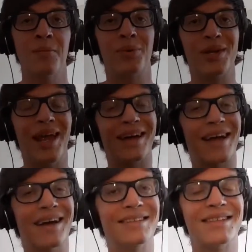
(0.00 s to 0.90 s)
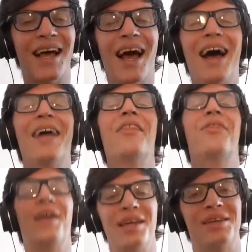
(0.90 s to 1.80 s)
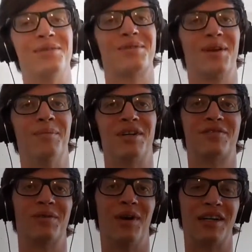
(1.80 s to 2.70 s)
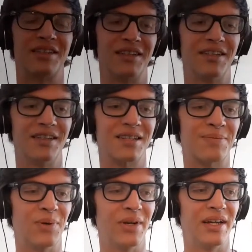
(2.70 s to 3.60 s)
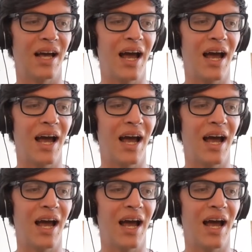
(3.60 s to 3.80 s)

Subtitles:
But yeah, guys, thank you so much for watching to this point.